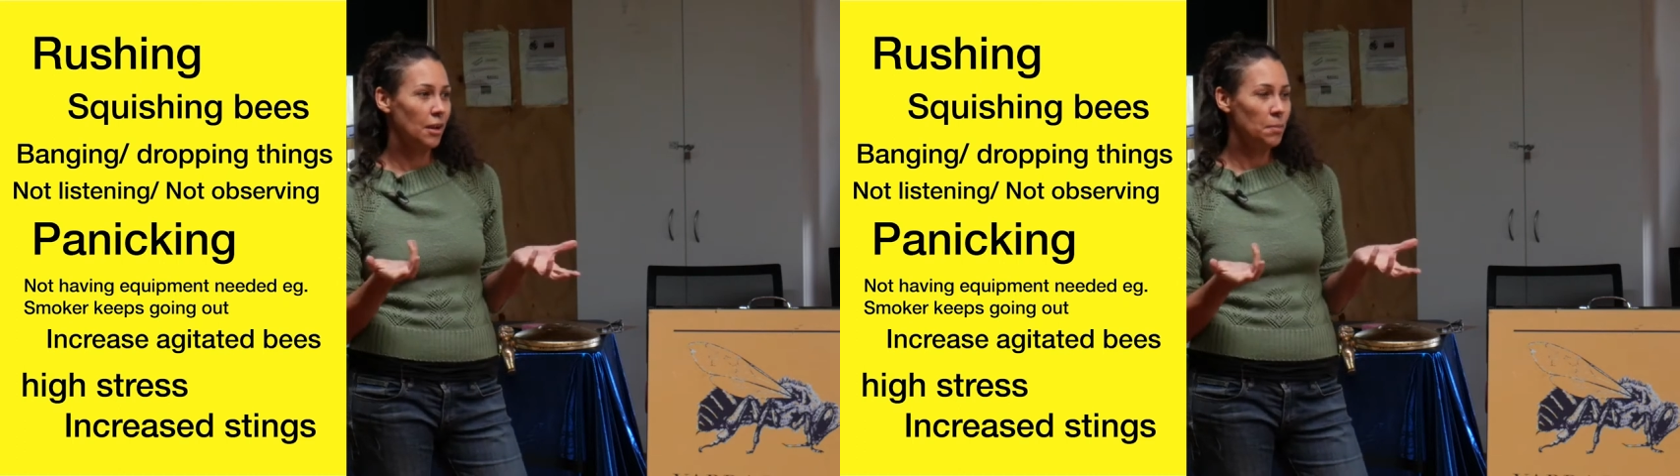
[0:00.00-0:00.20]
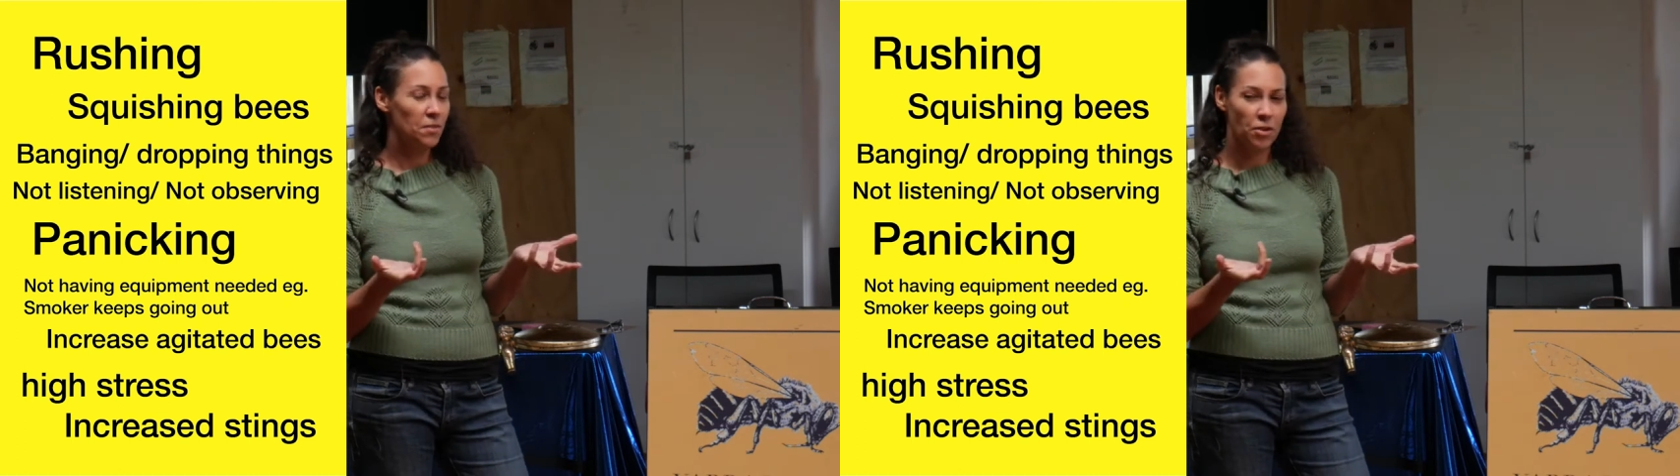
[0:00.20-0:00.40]

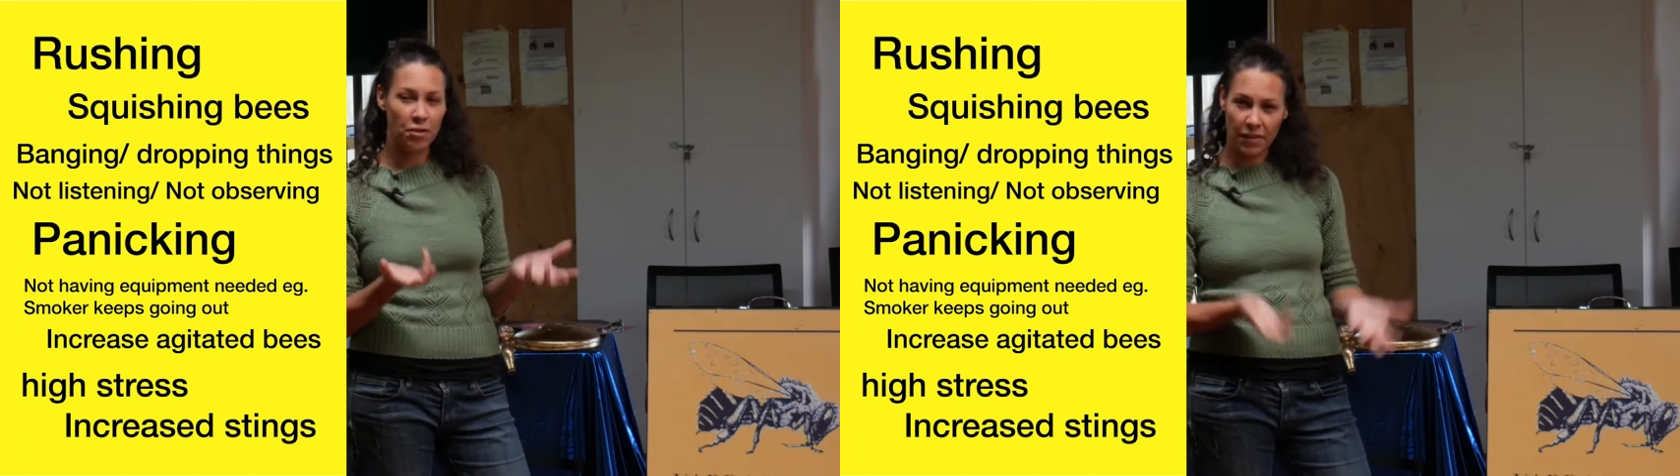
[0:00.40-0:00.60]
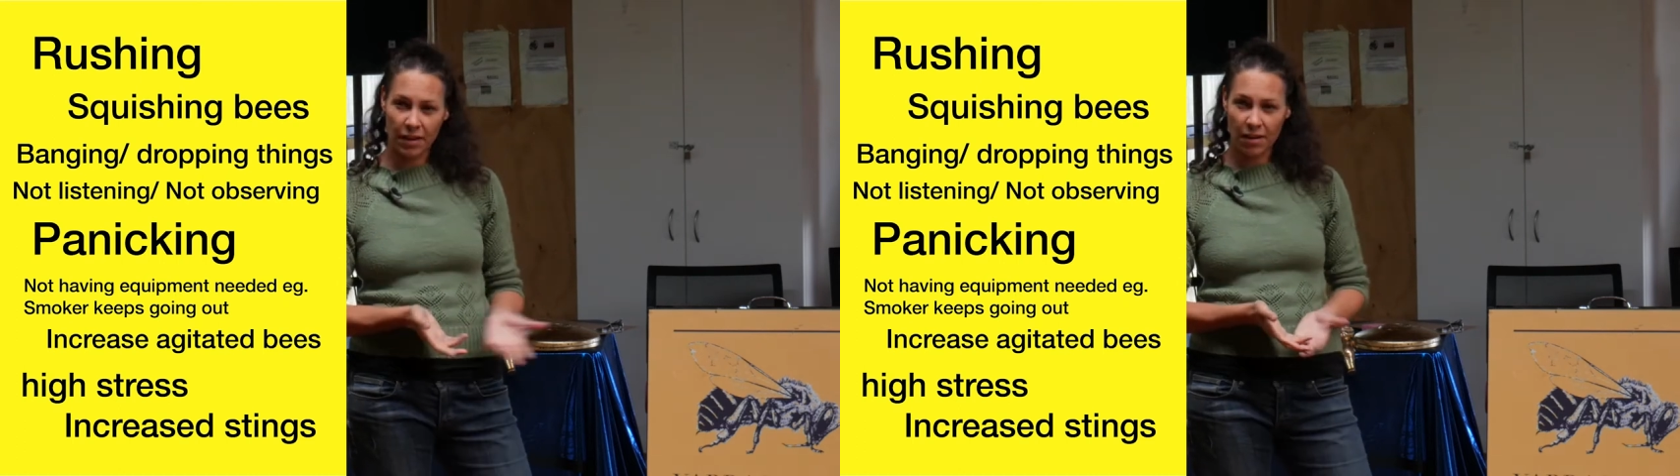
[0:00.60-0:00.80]

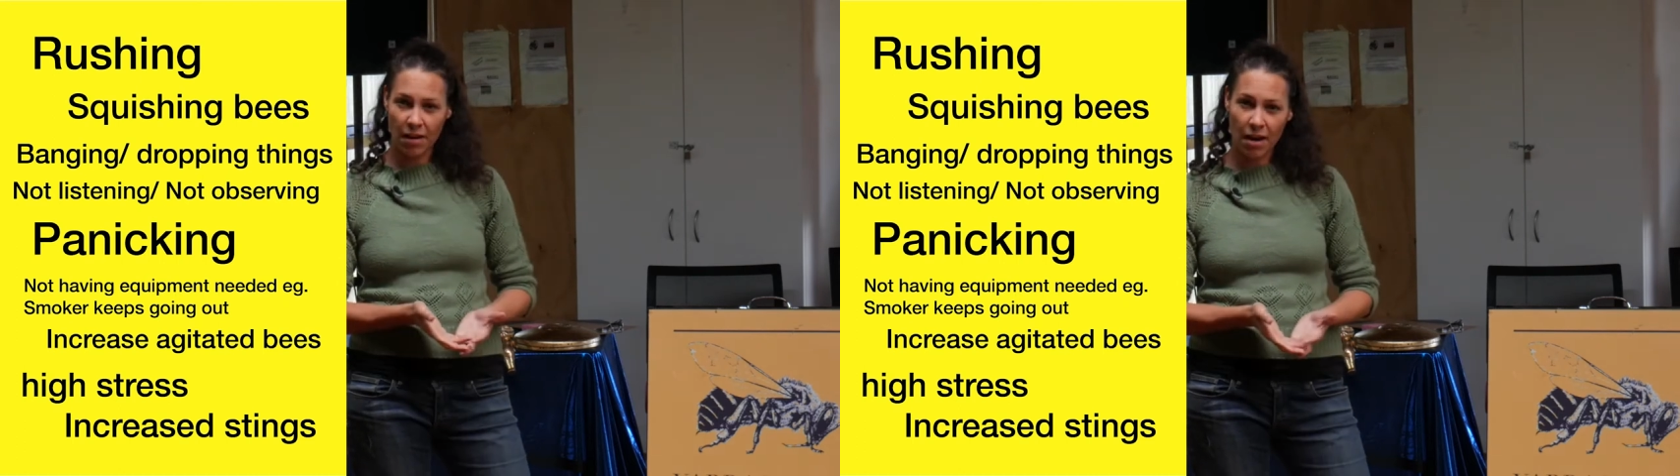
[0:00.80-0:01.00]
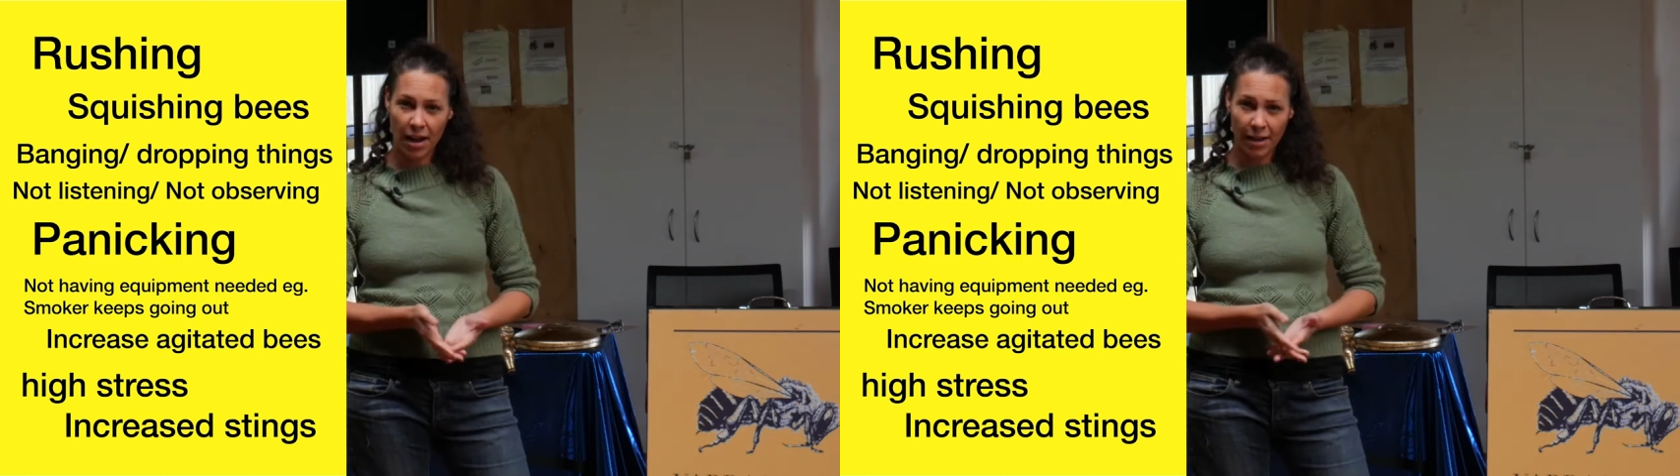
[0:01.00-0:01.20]
observing your
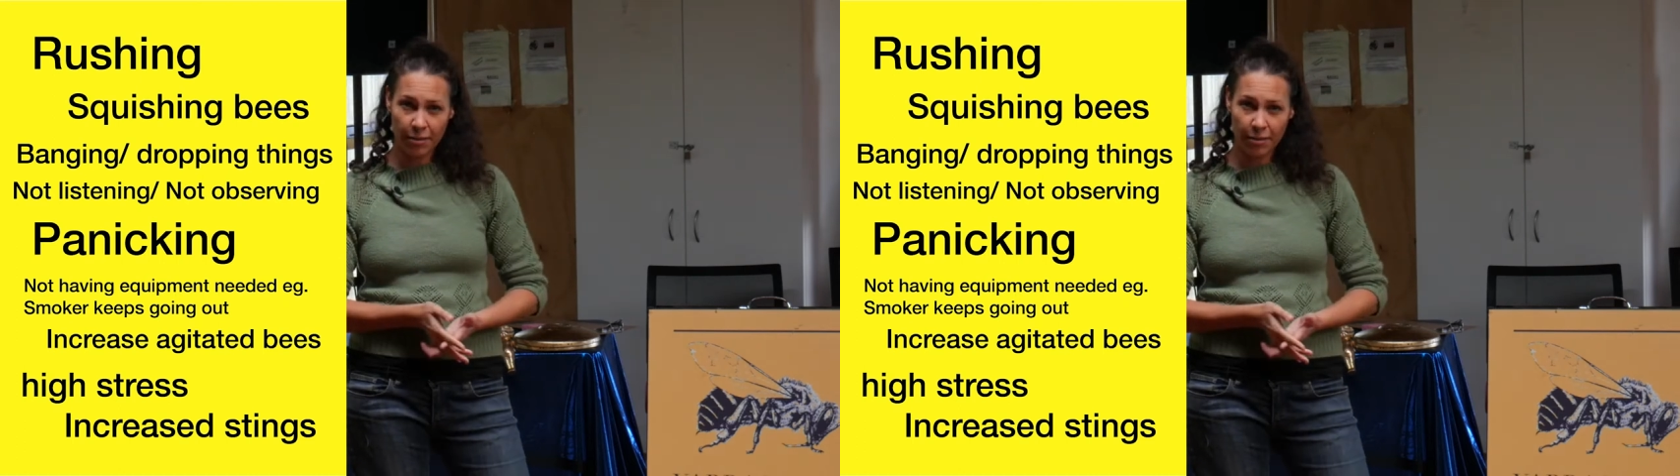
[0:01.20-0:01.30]
hive